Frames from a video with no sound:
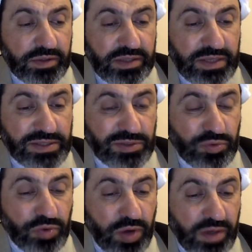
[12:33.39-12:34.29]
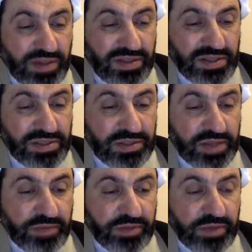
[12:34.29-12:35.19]
these qualities
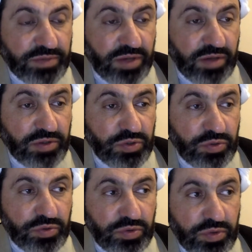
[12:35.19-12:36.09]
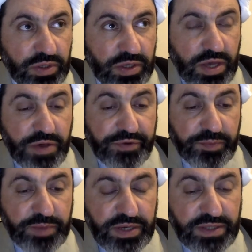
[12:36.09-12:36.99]
sometimes also
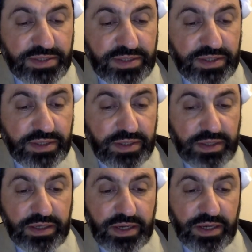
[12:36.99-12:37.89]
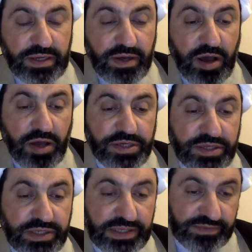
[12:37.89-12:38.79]
repeat in a
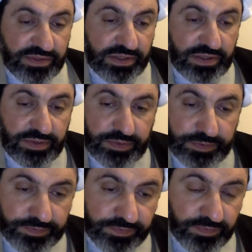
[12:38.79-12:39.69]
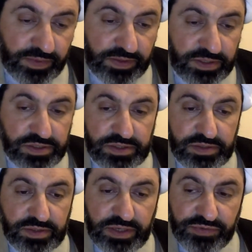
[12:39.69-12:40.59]
higher level. This
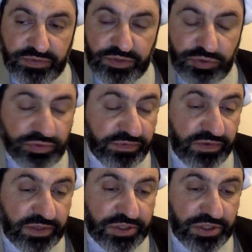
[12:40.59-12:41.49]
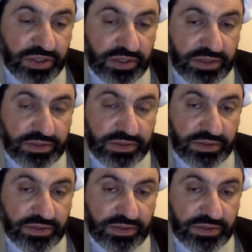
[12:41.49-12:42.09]
is a new reflection that